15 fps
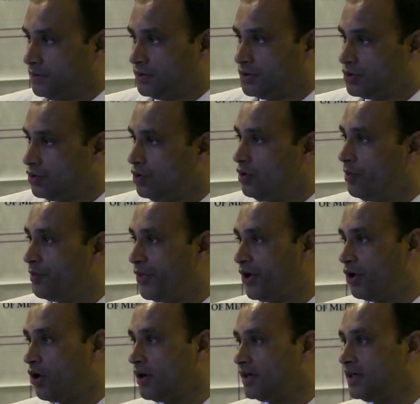So
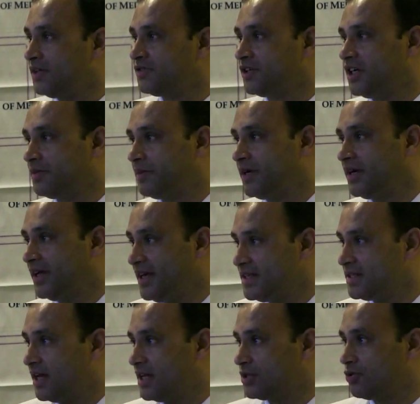periodontal treatment
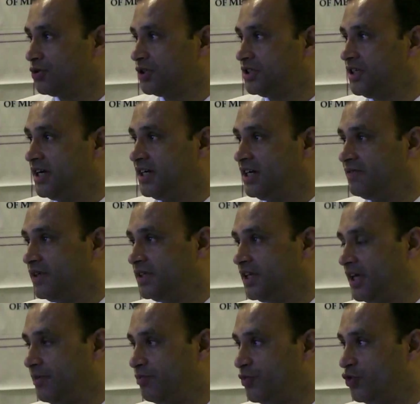is associated
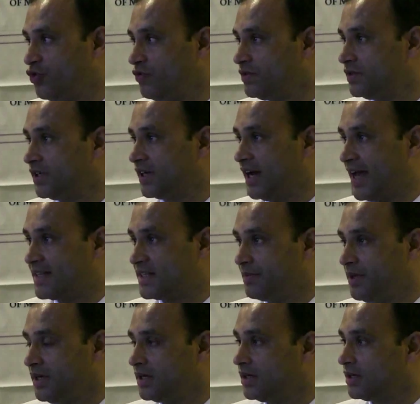with improved
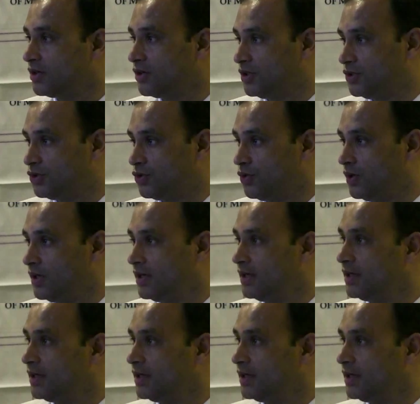glycemic control.